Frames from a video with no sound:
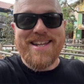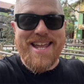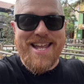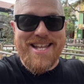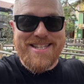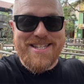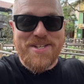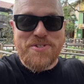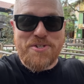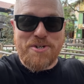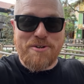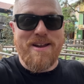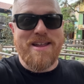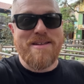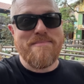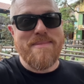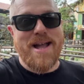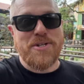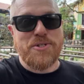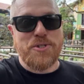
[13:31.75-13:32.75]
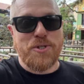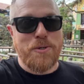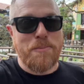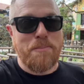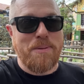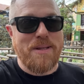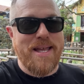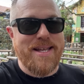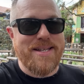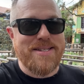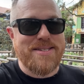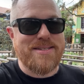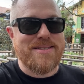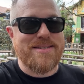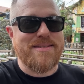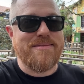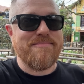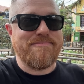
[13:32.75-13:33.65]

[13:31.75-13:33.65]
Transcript: in this great magical place.